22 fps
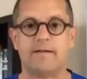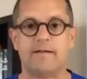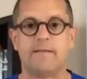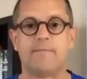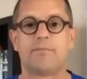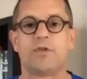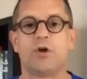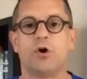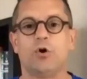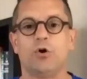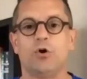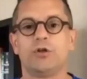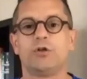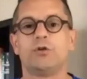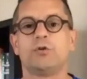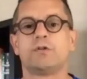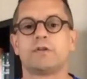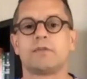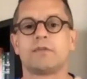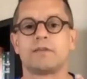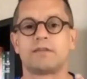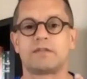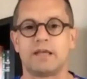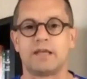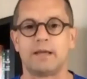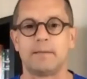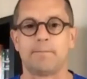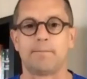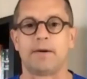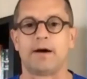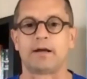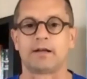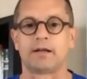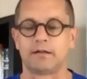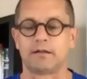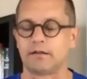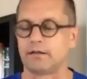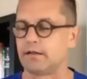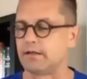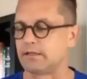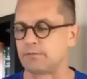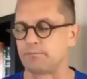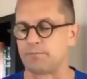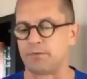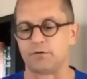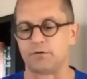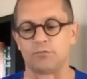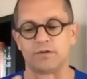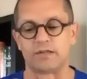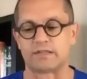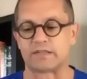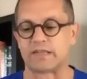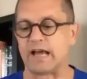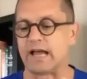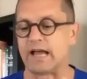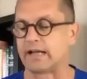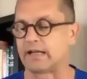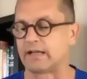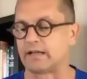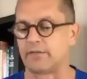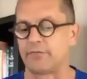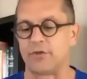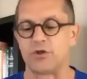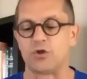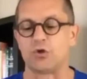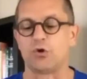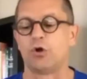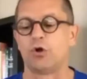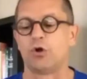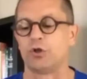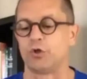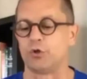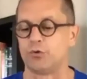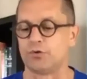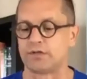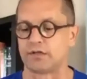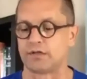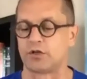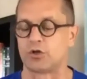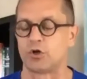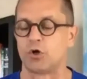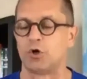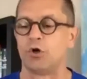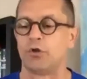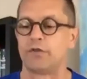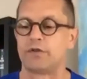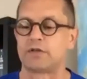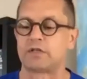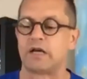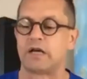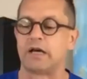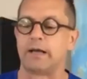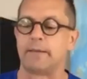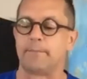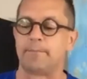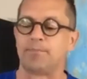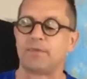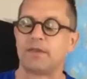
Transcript: They're all using the same bottle. It's been recycled. They're all using it all the time.